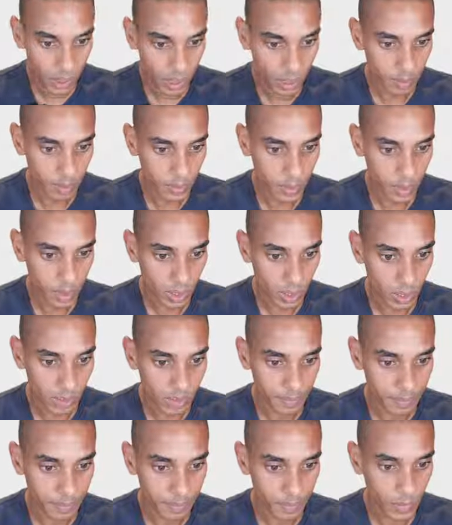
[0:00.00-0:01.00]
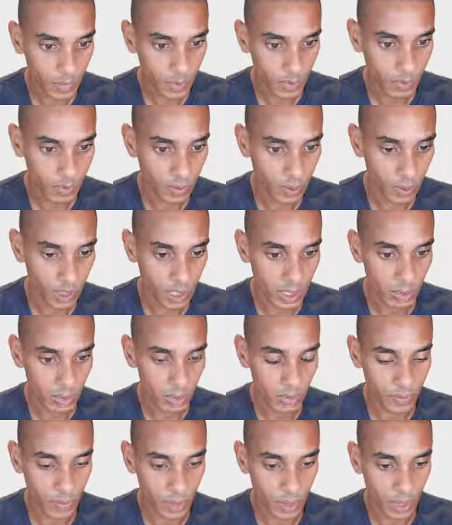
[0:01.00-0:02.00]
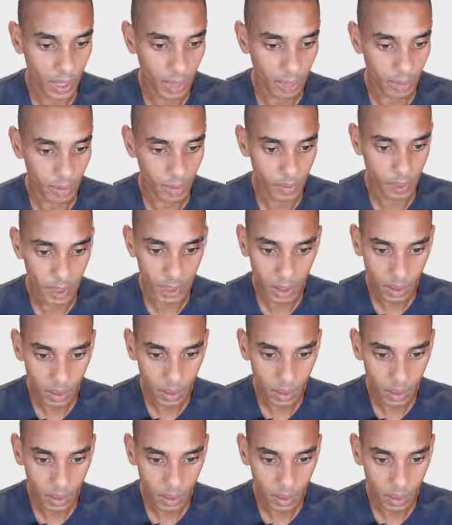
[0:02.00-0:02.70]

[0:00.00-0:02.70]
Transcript: Oh, sorry, we've got this review, haven't we?